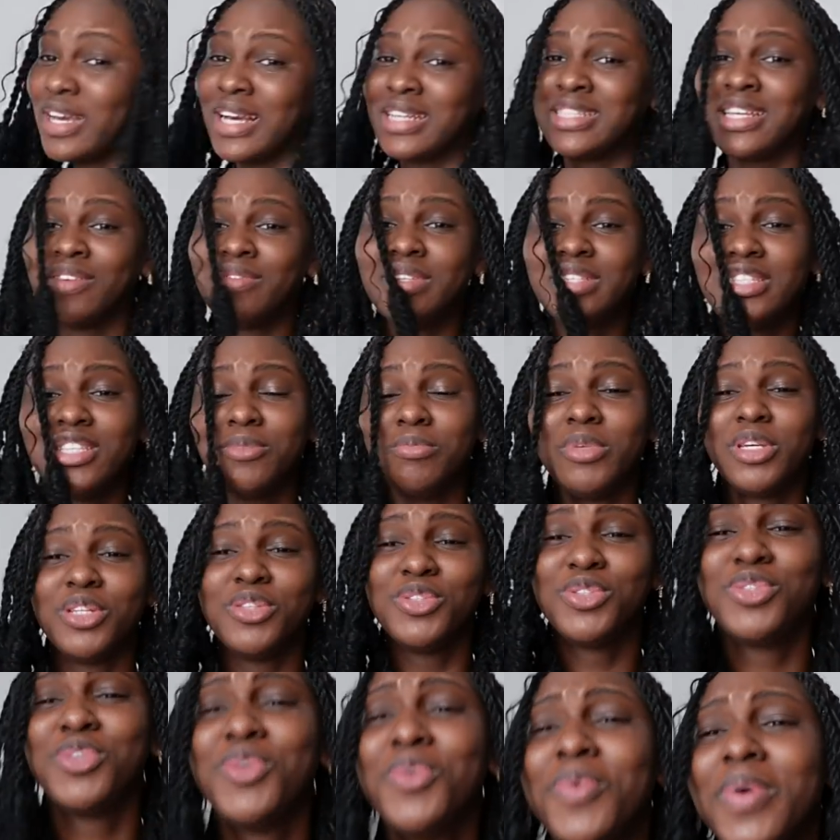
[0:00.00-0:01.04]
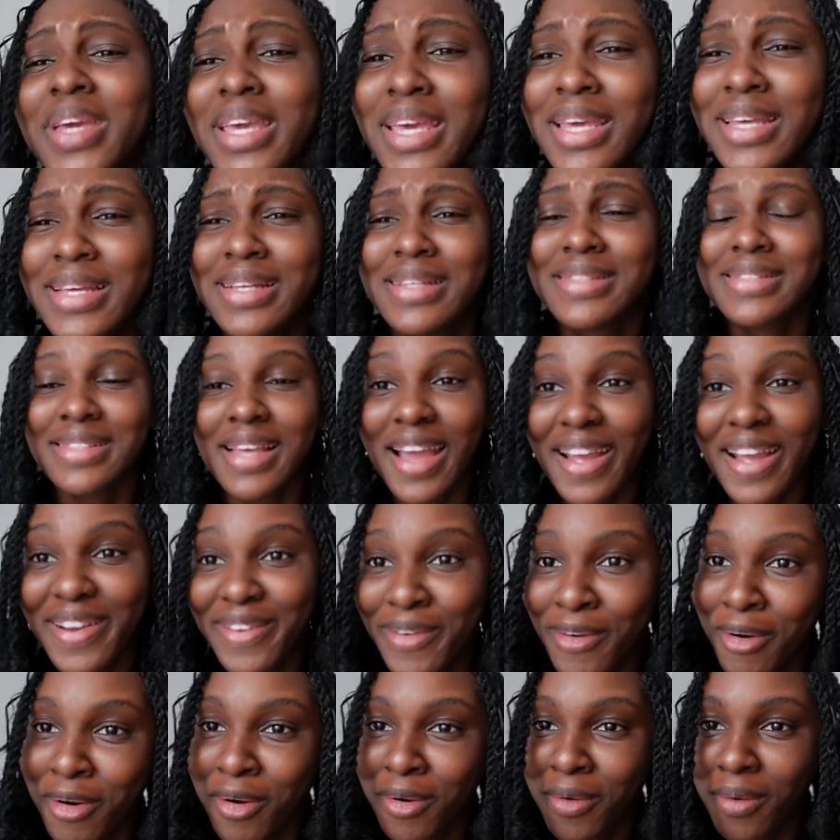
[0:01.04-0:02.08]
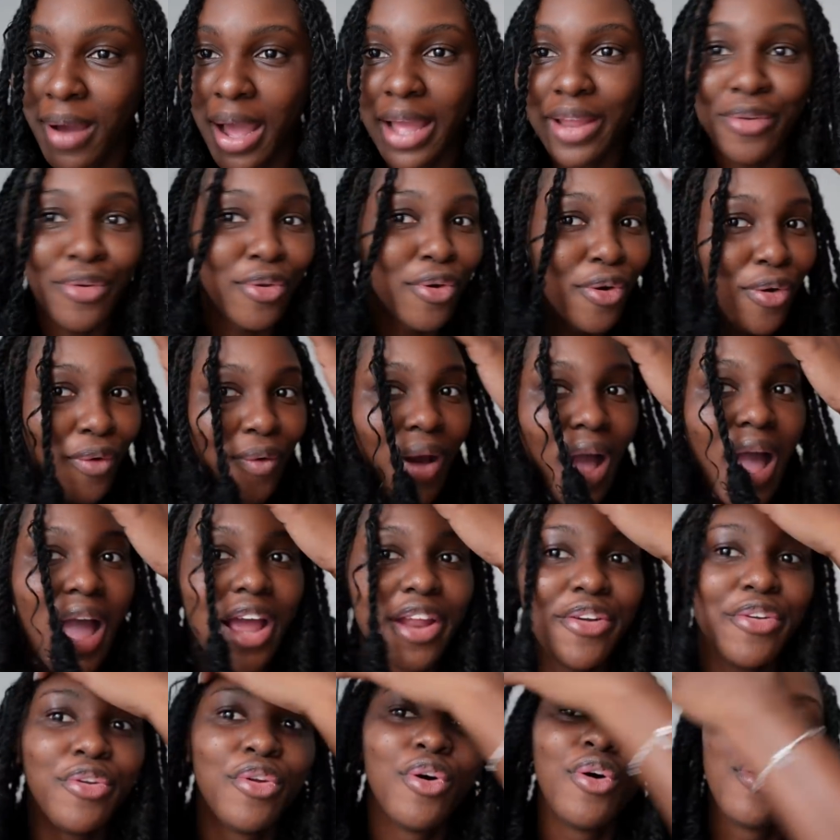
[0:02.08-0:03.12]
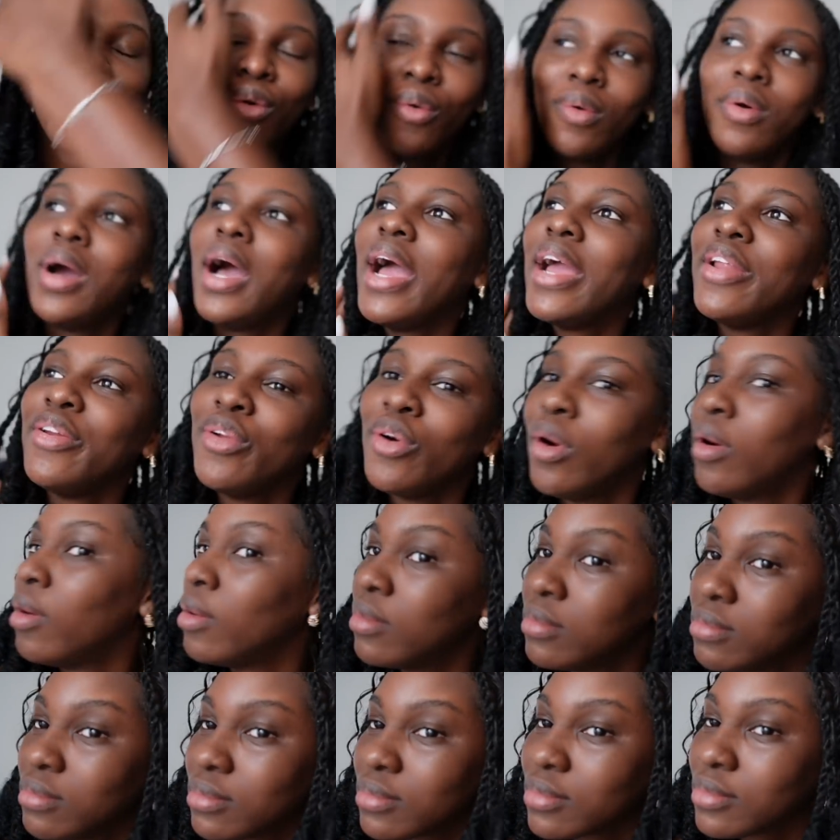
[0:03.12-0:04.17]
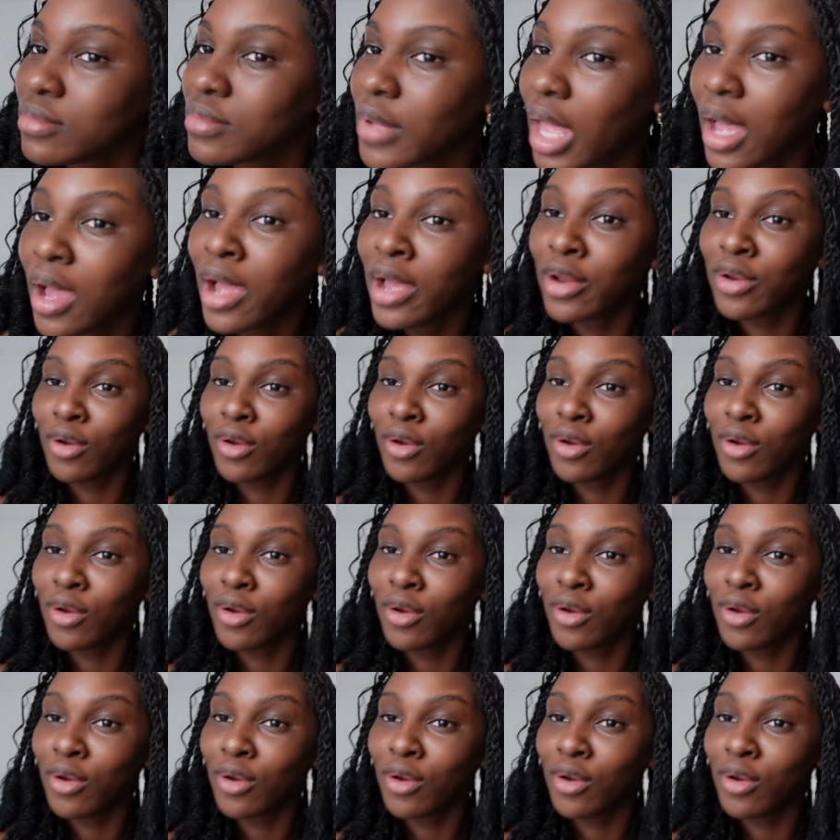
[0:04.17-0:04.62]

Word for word: you guys haven't seen me in two weeks. I know, I know, I know, I know, I